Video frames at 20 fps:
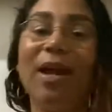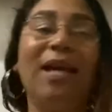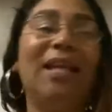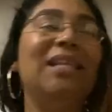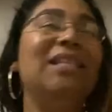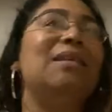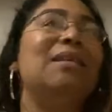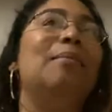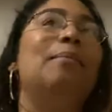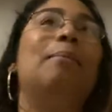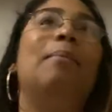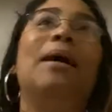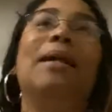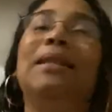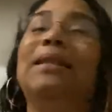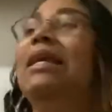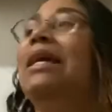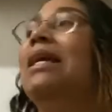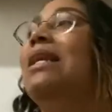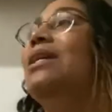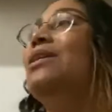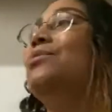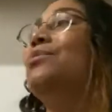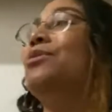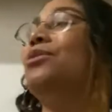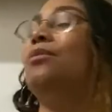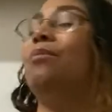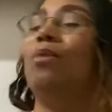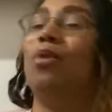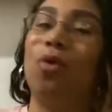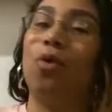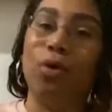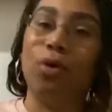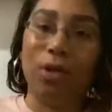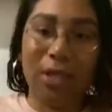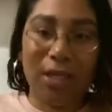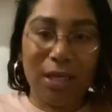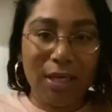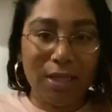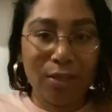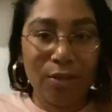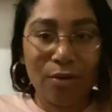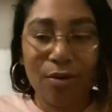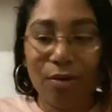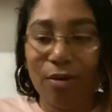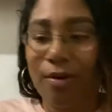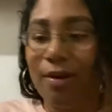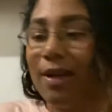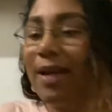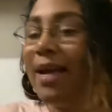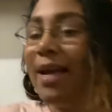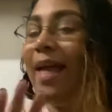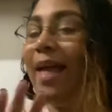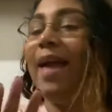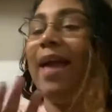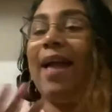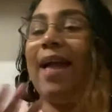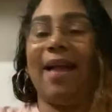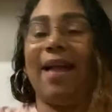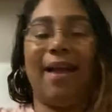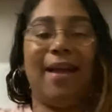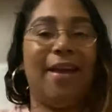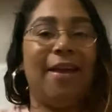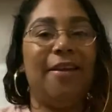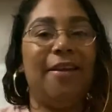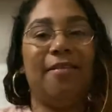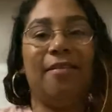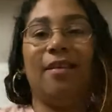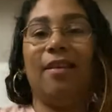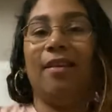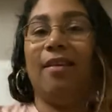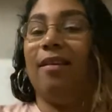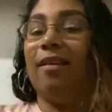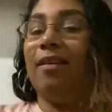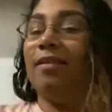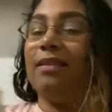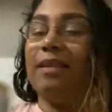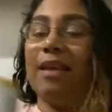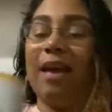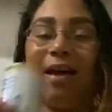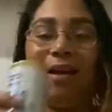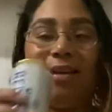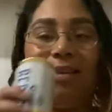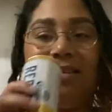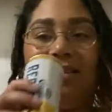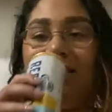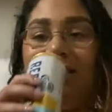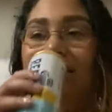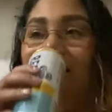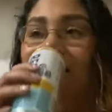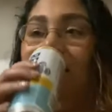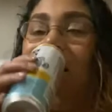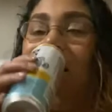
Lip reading: I need some pasteles with some coquito. And yes.